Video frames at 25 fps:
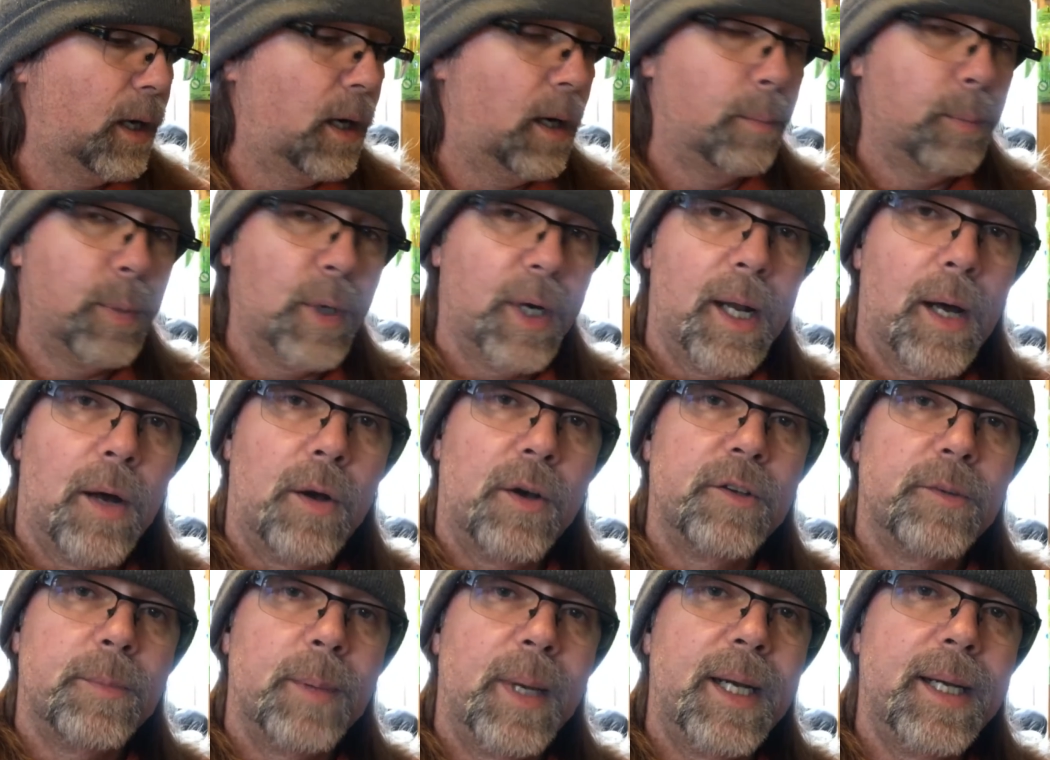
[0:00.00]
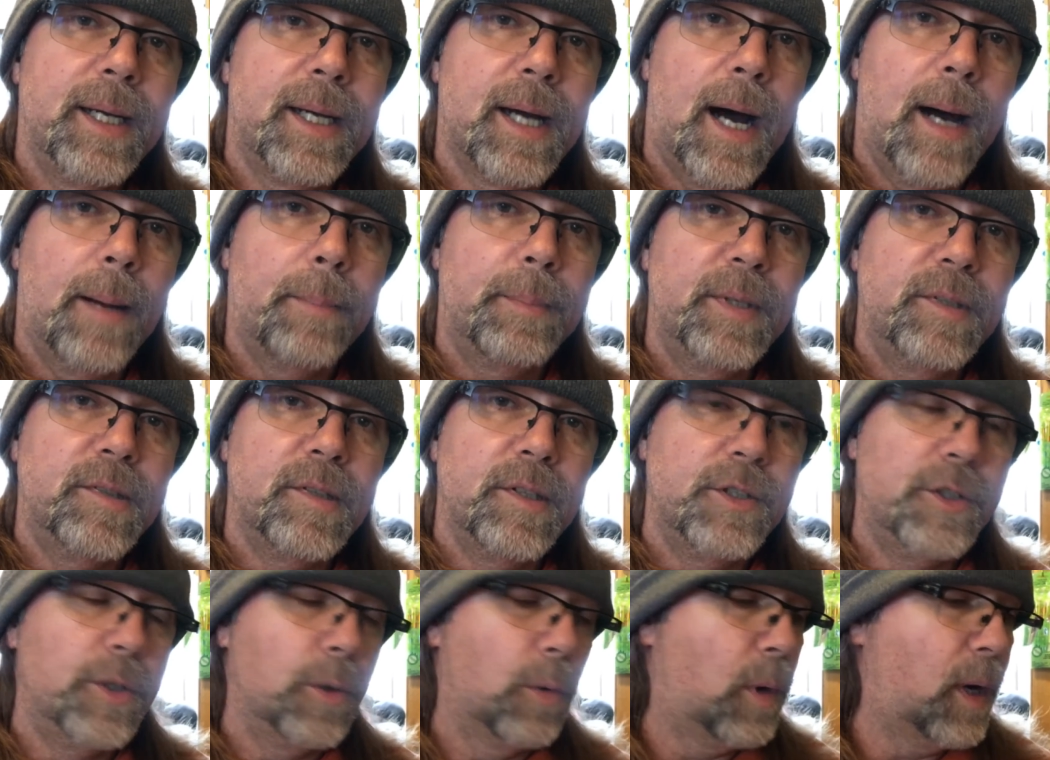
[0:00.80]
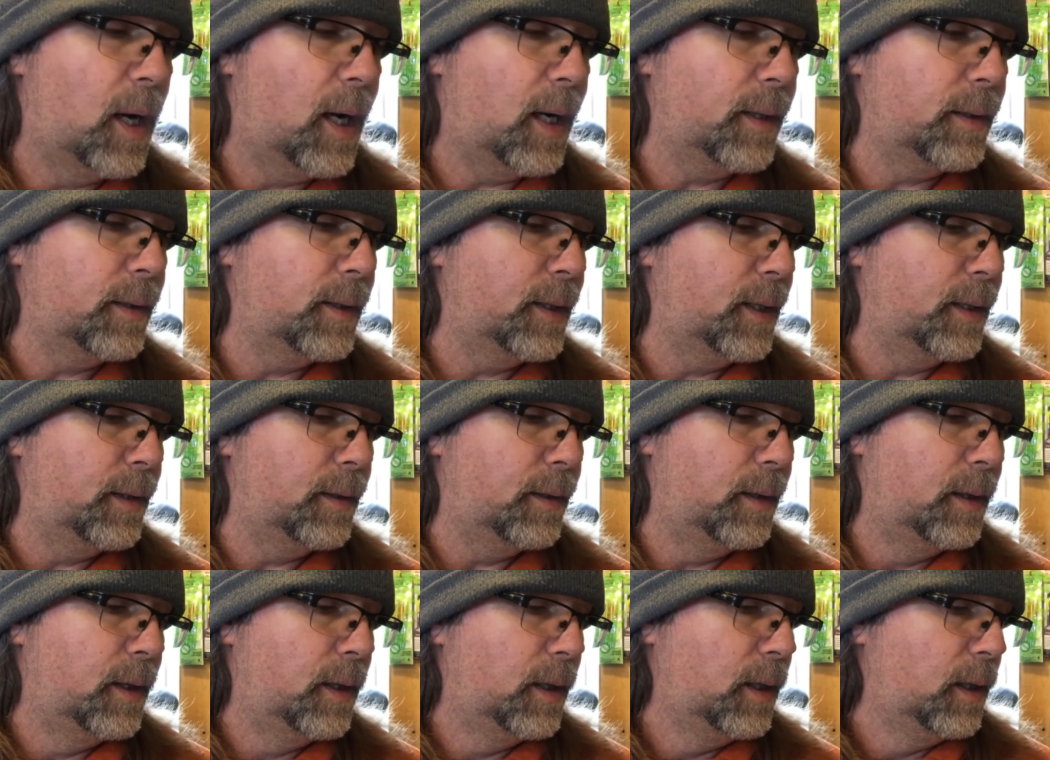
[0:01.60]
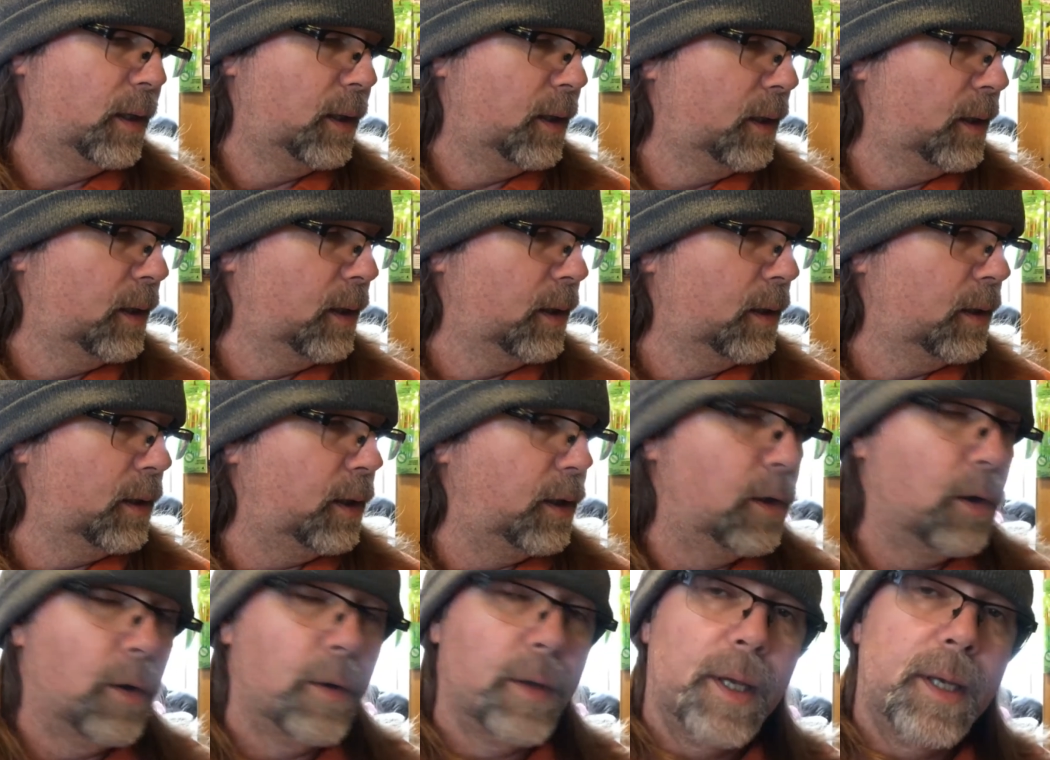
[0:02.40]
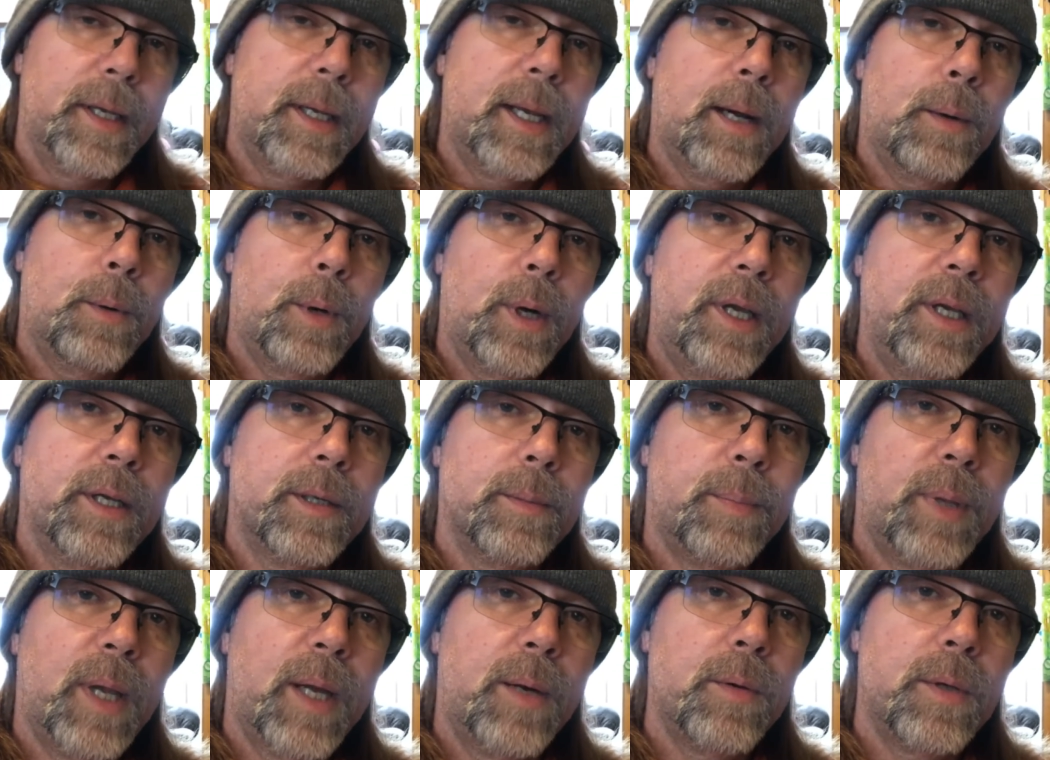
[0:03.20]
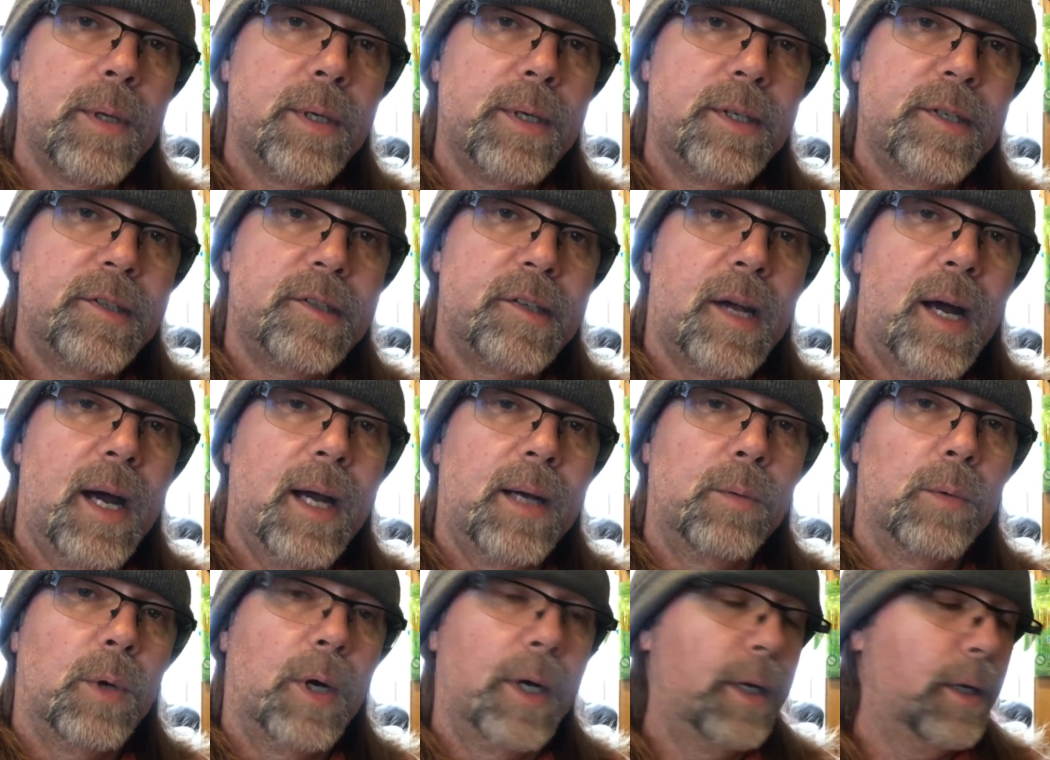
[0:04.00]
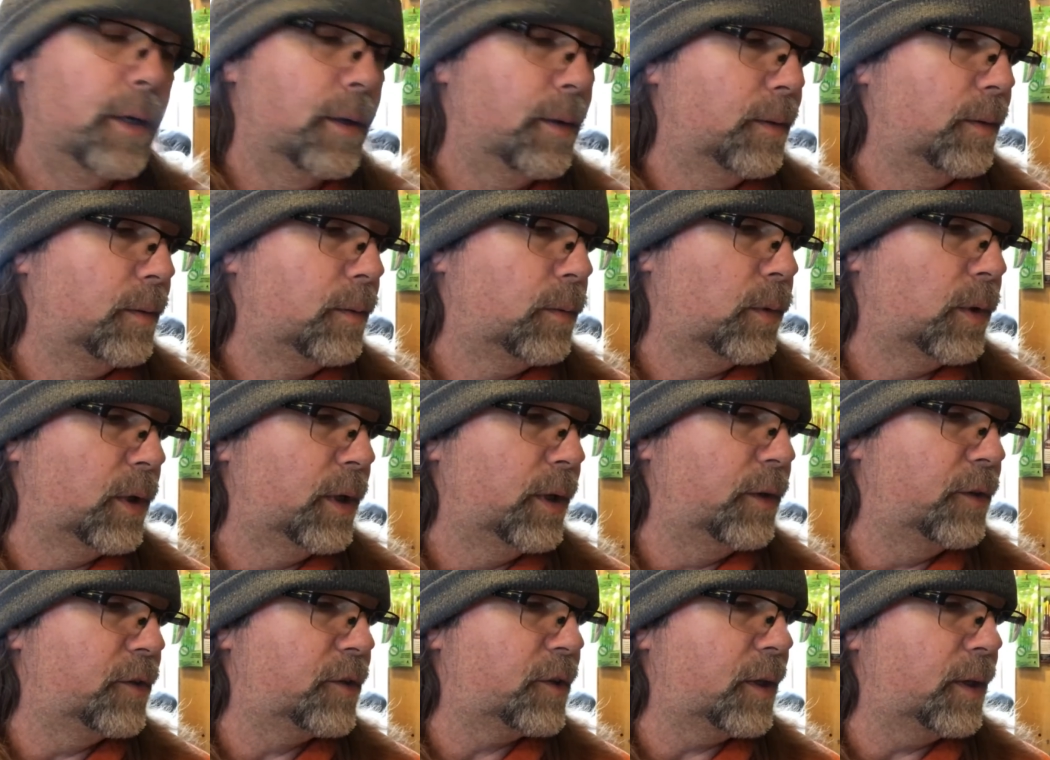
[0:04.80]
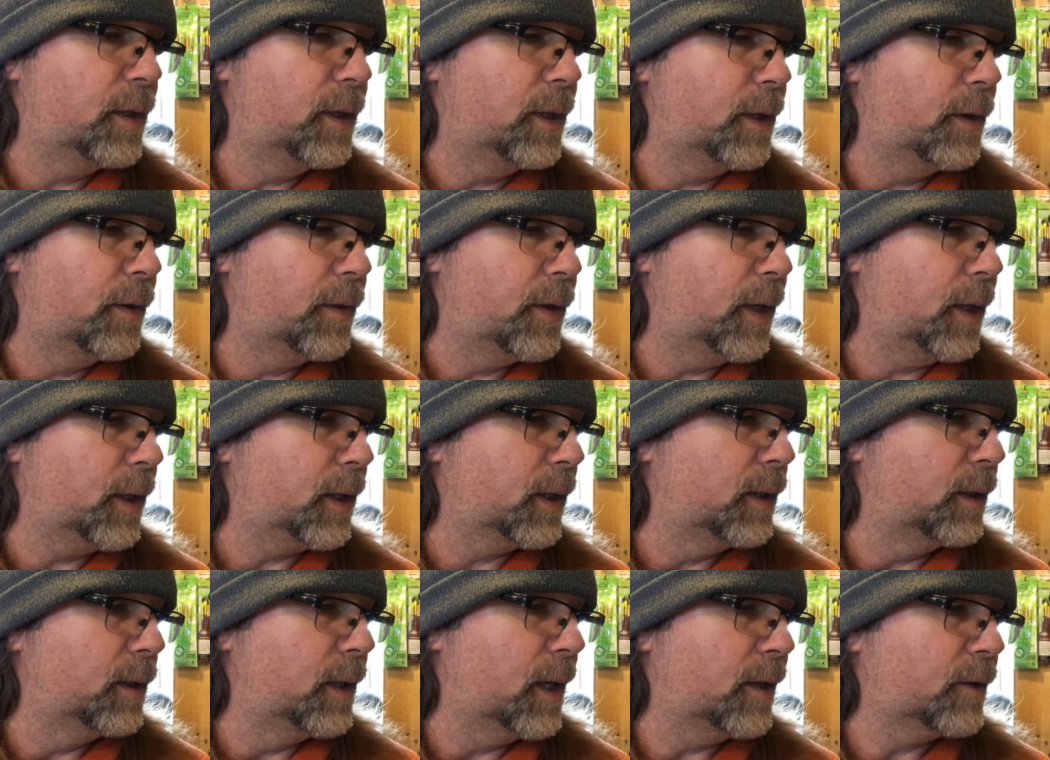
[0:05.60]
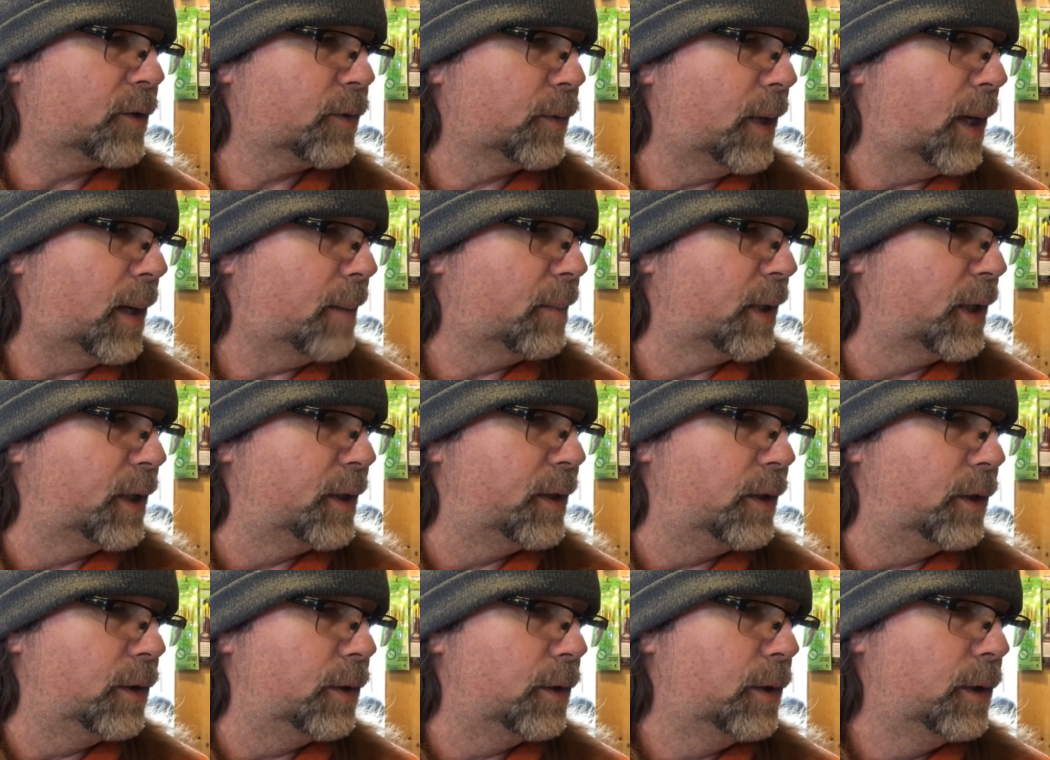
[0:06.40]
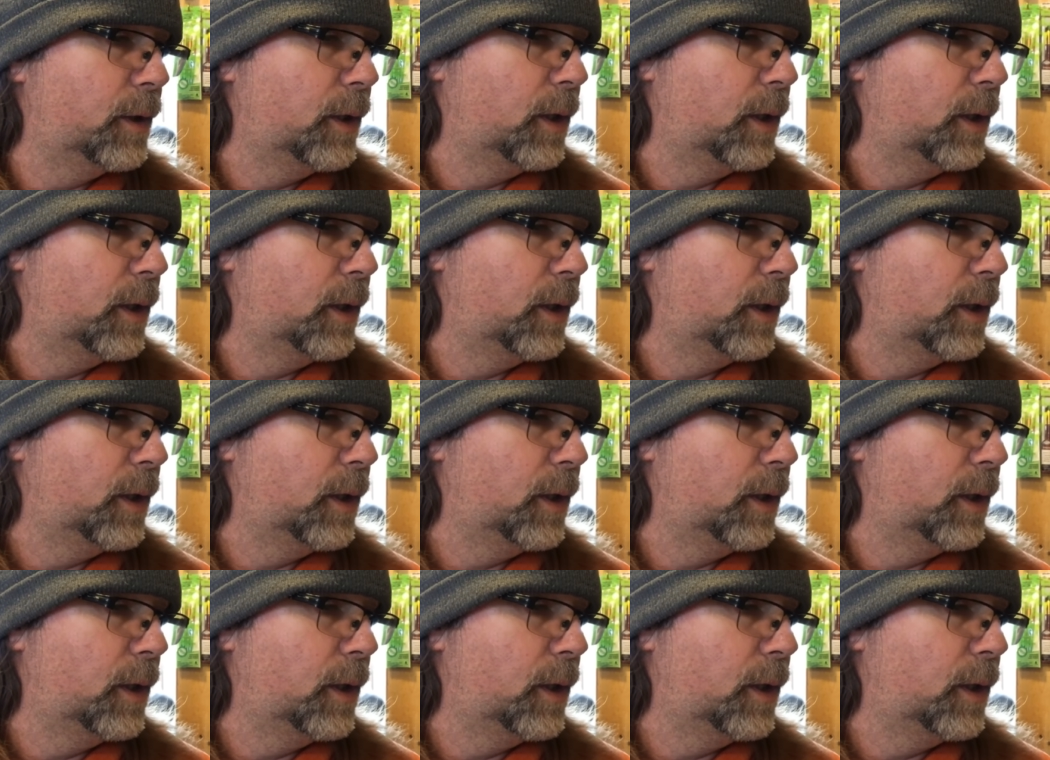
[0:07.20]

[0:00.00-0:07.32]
Print out as many copies as you want, and then then that way you can play with the design while you're sitting there thinking. That's what I'm going to do.